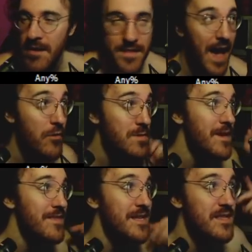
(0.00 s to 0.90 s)
That would
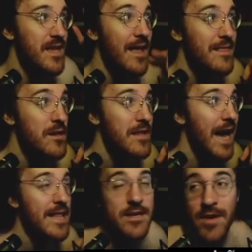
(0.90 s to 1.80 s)
be that little
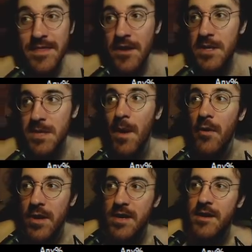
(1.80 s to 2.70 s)
island right there is a
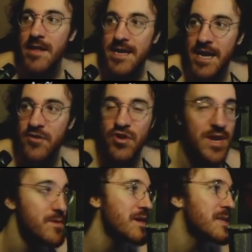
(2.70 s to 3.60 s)
spot where you can collect extra
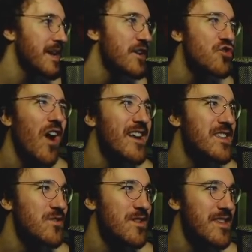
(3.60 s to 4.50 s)
gems. You can see I
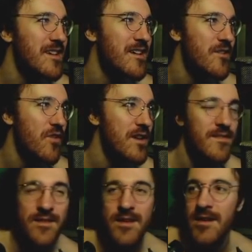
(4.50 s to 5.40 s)
tried to with the
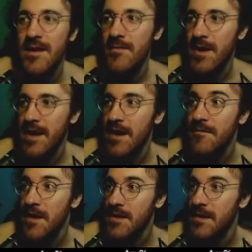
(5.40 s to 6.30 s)
greens. That kind
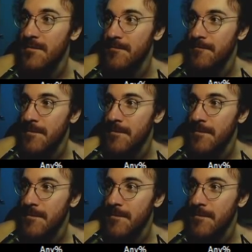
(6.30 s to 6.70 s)
of fucked up.